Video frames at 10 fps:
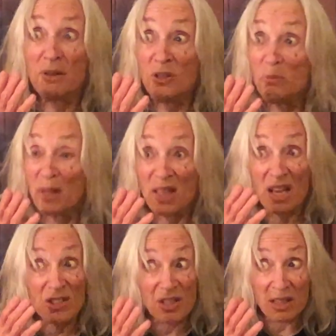and
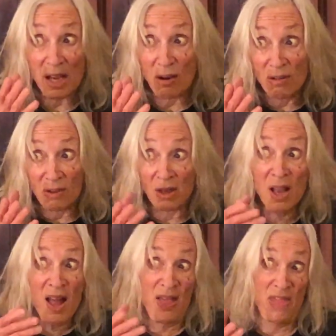humiliation take over,
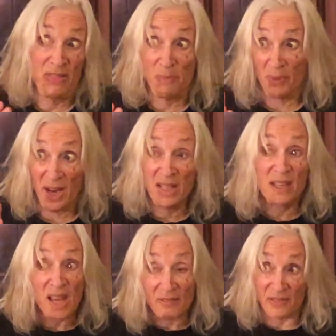and then the brain
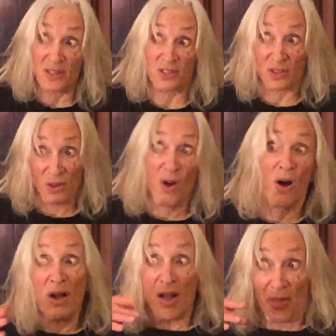can't function at all.